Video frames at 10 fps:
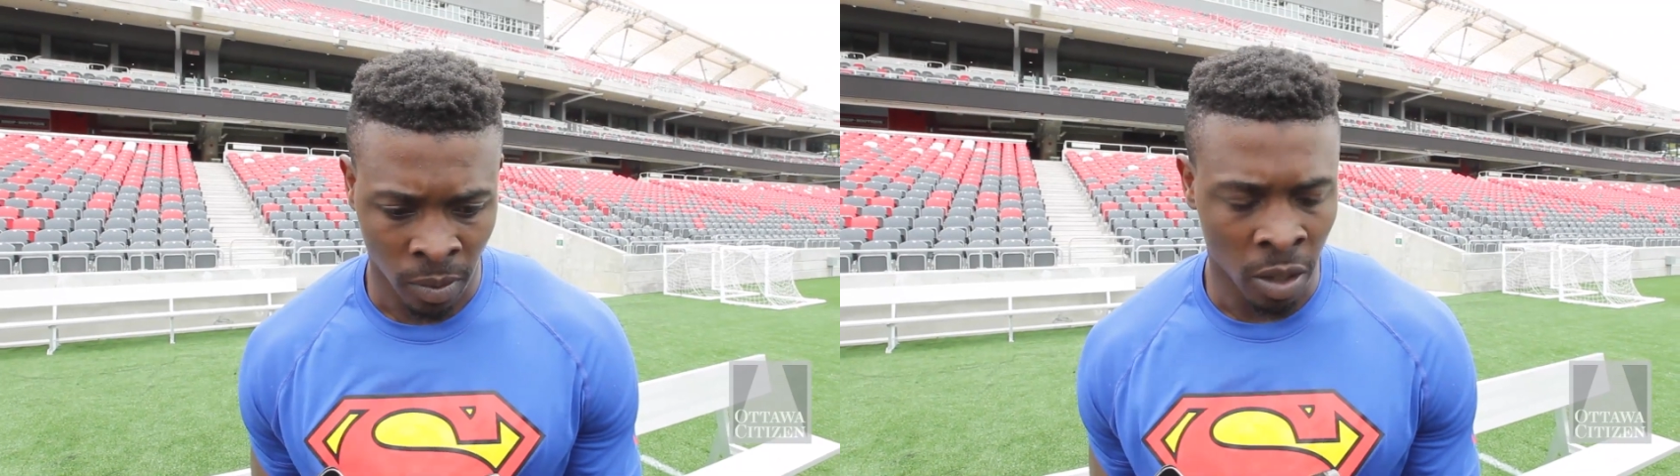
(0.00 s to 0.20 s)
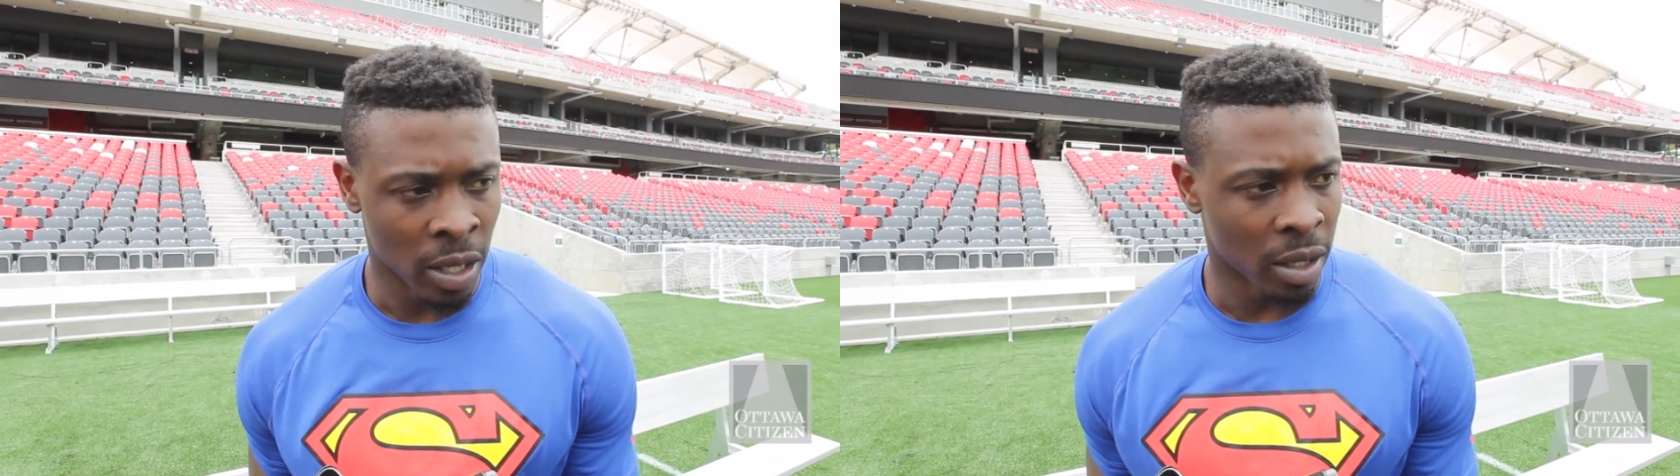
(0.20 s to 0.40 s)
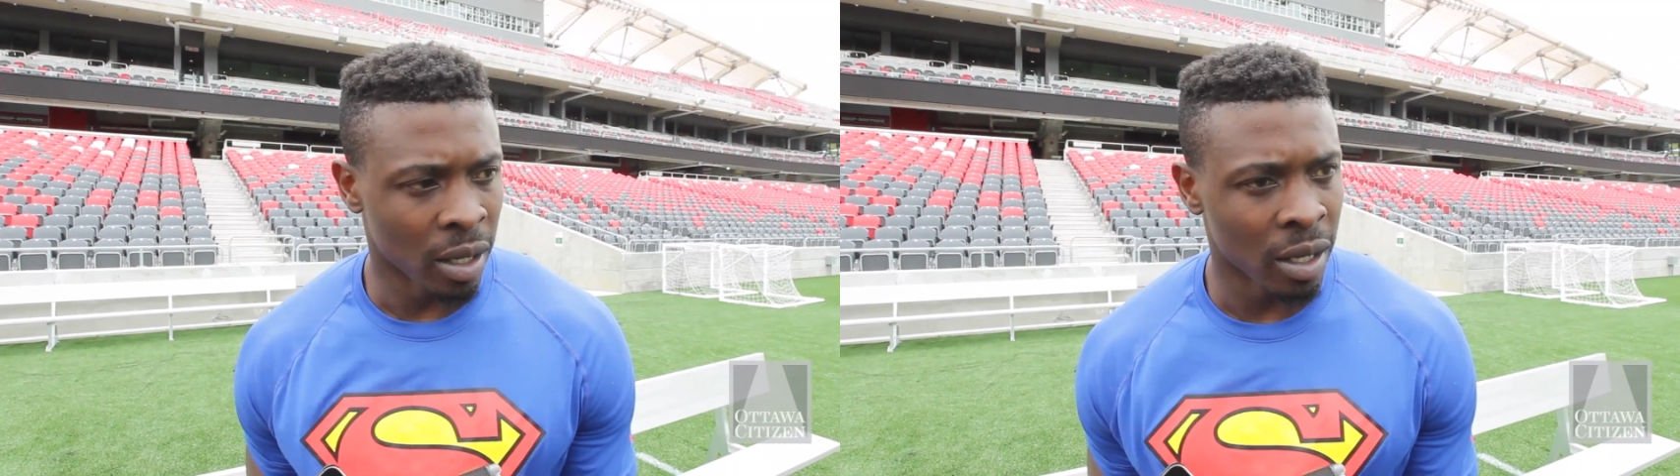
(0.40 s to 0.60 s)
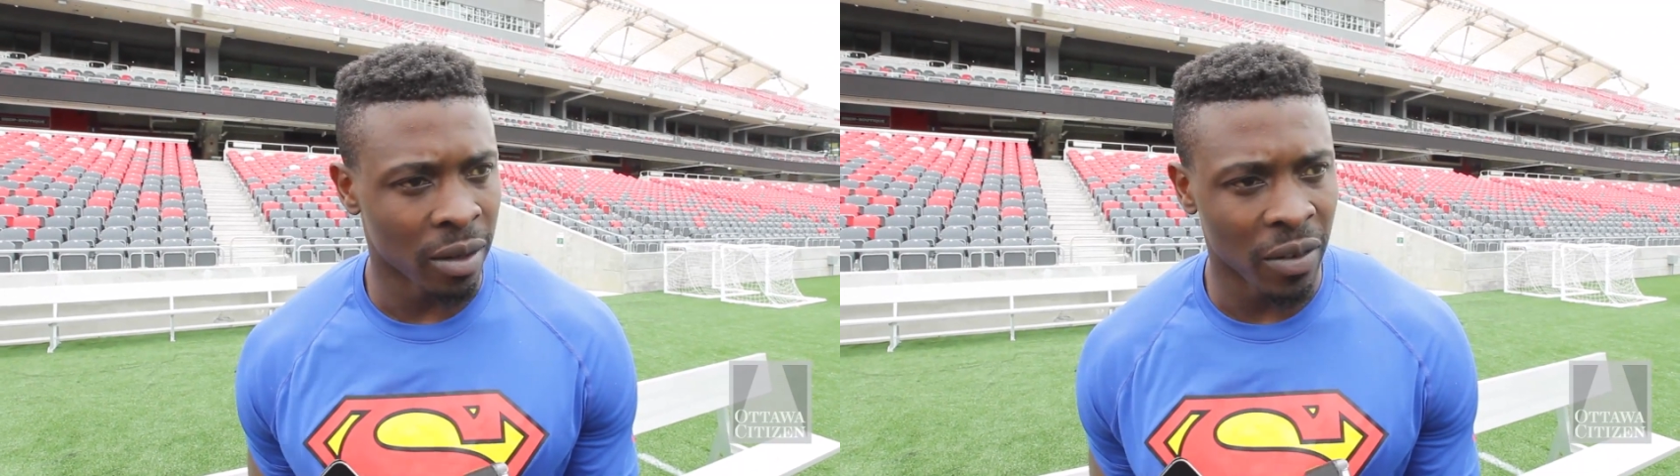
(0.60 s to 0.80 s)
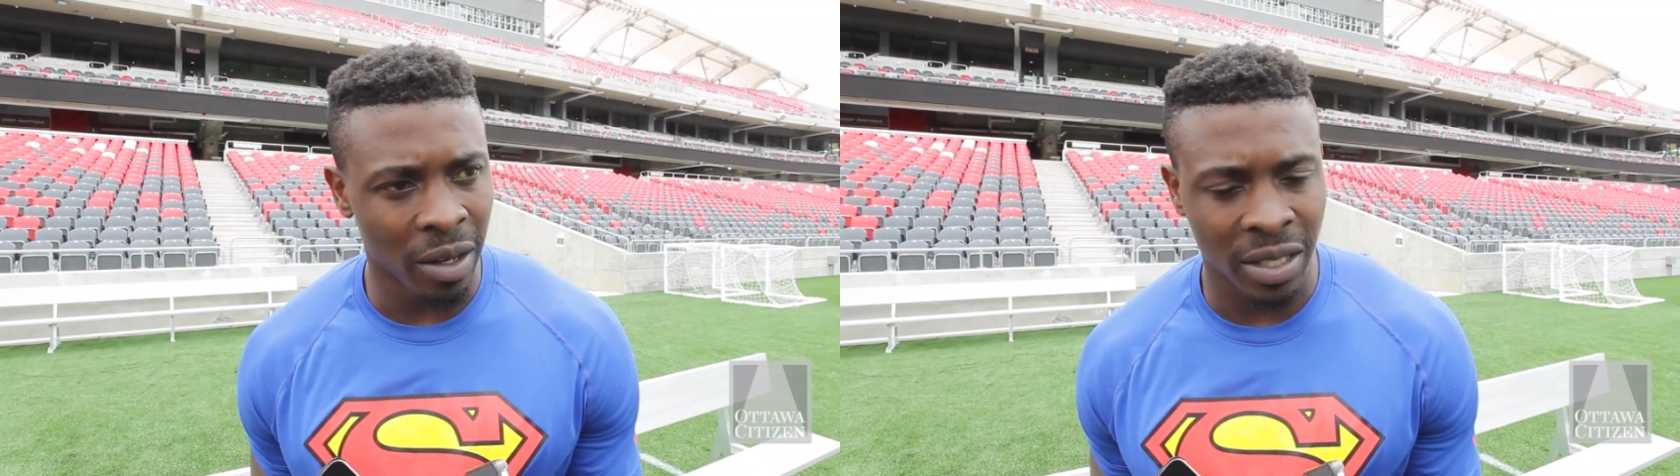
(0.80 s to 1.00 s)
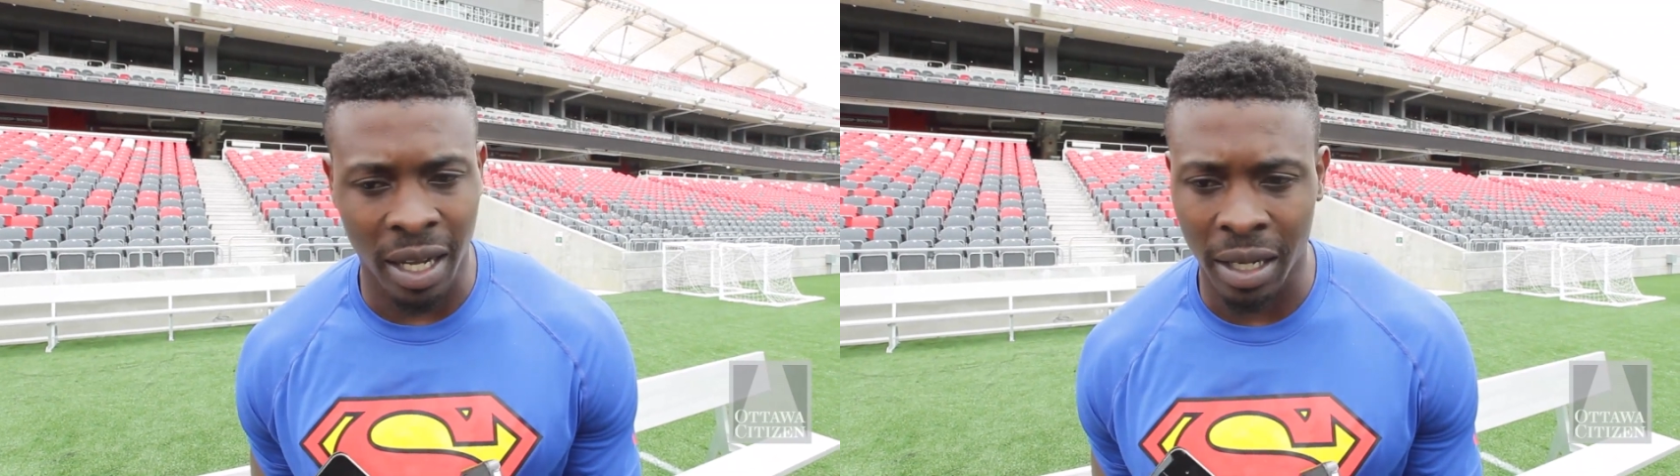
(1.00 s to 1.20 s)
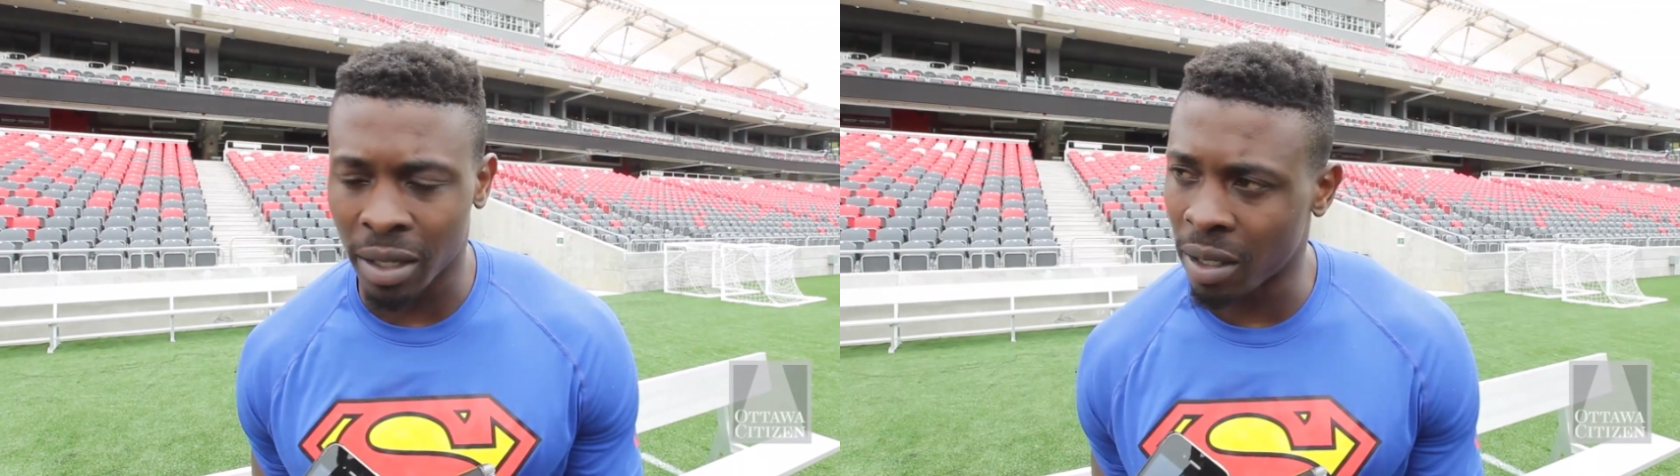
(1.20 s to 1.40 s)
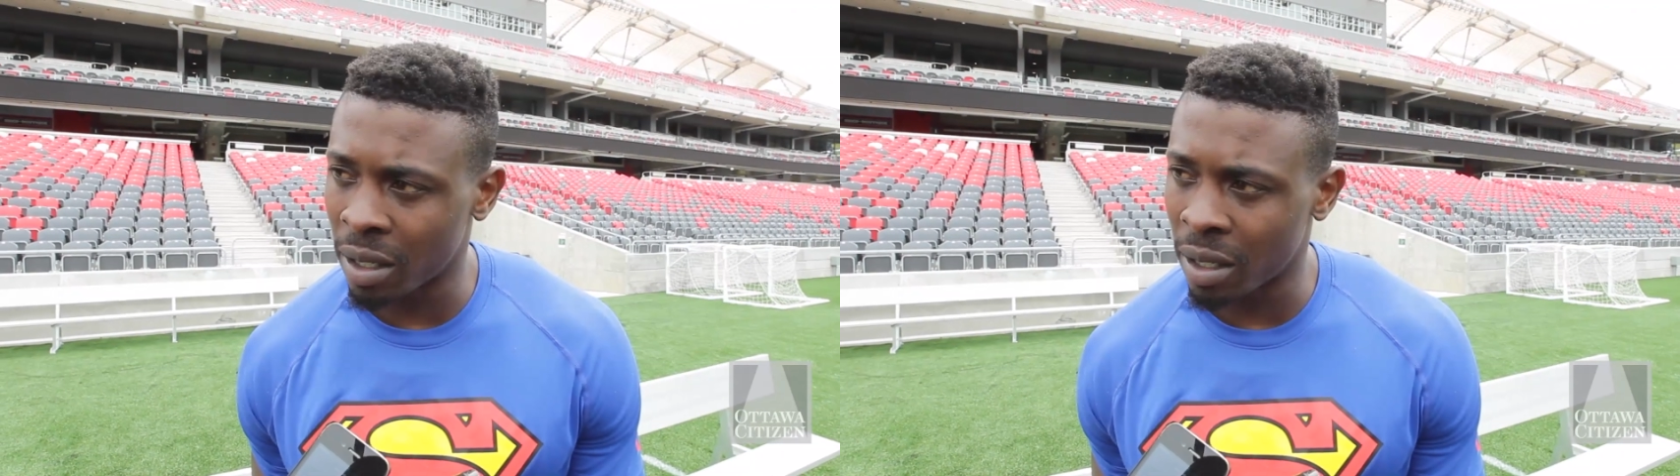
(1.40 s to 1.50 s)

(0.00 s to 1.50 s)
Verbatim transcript: Oh yeah, uh, very excited.